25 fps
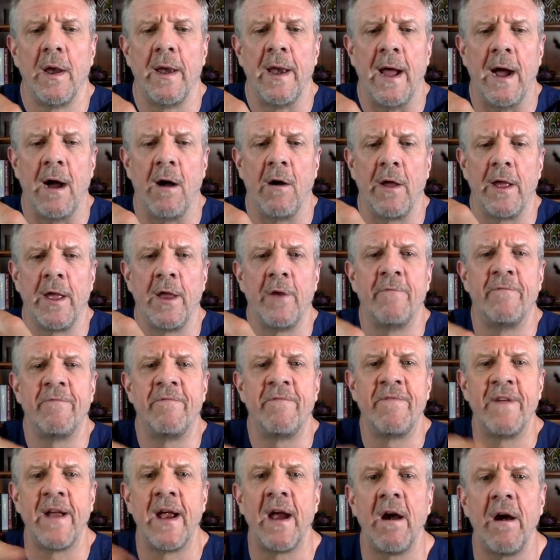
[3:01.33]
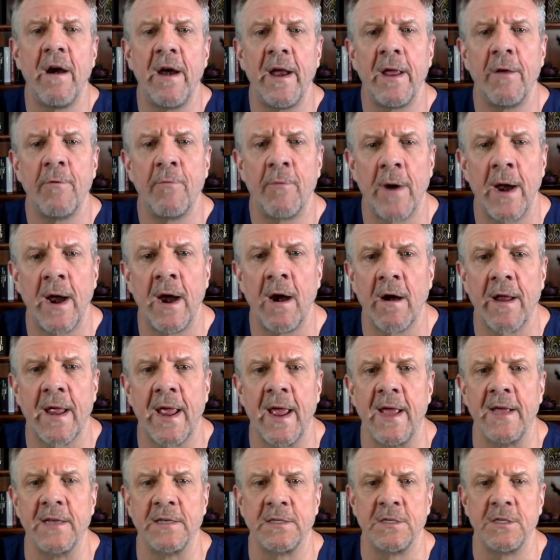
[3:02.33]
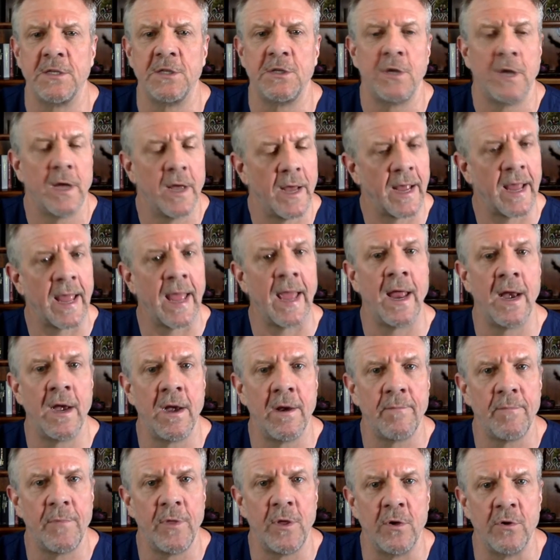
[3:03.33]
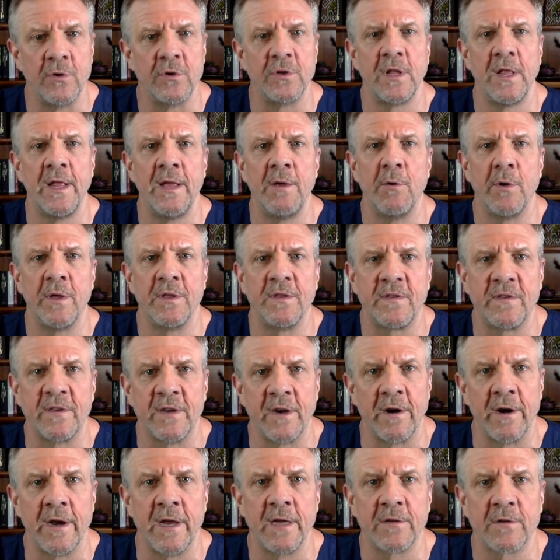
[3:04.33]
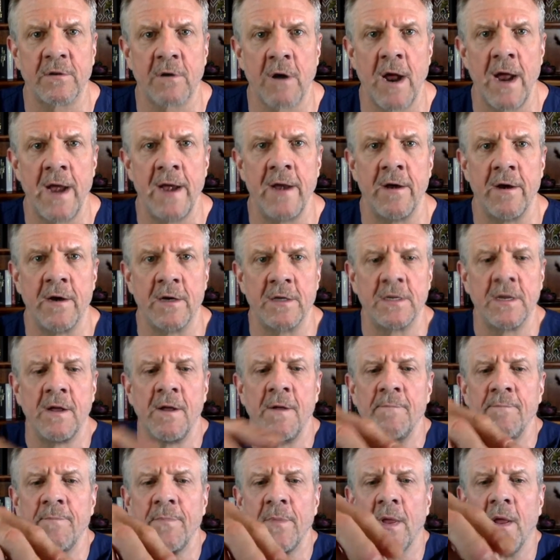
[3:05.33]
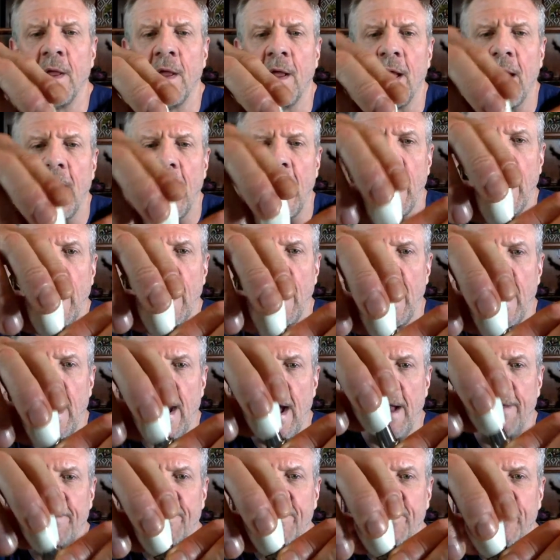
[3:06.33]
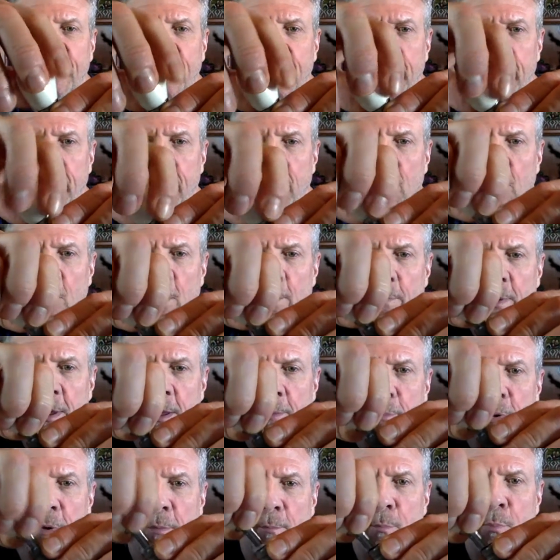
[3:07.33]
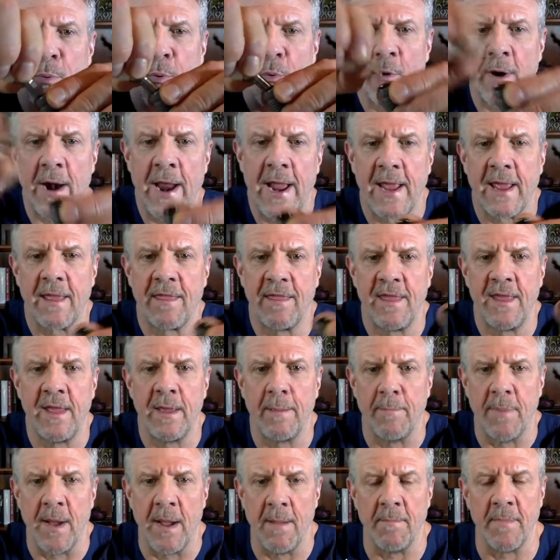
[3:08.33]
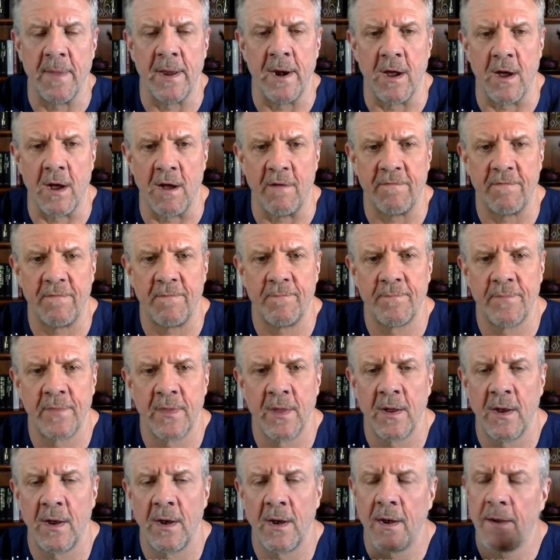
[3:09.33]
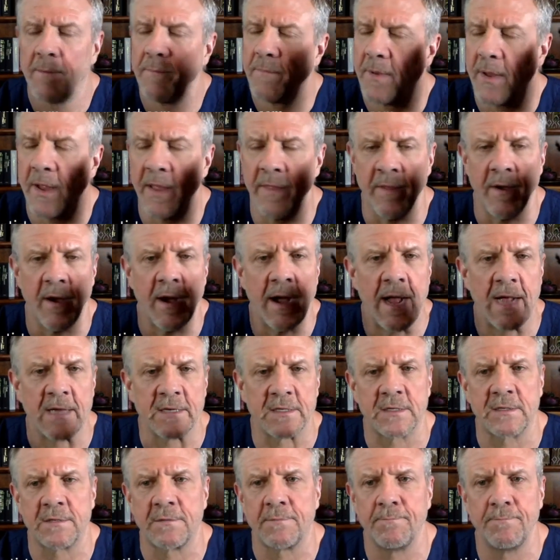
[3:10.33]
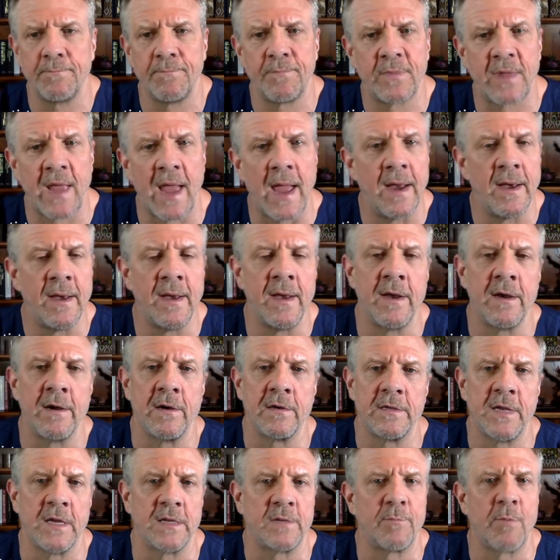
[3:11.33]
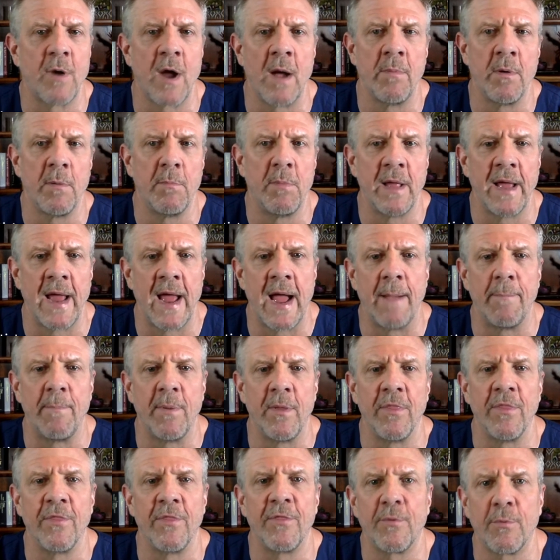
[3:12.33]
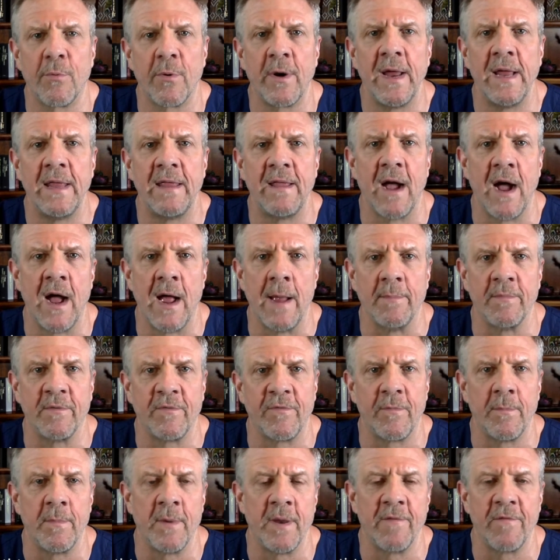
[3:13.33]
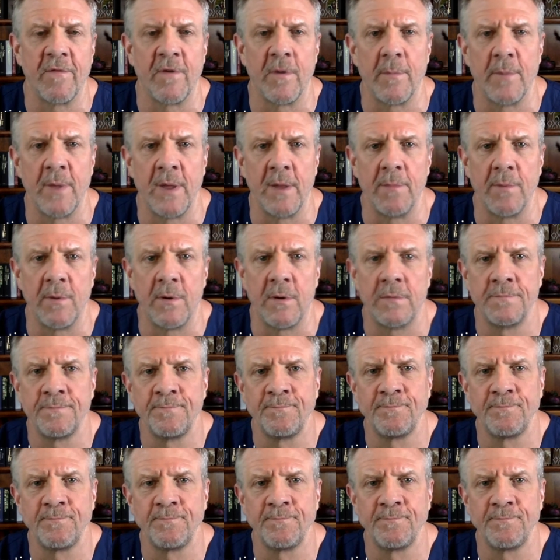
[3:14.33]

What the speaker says: Now, in very rare cases, again, usually with serious grinders, I've seen it where people break the abutment off. In the last 10 years, that's probably happened 3 times from different people.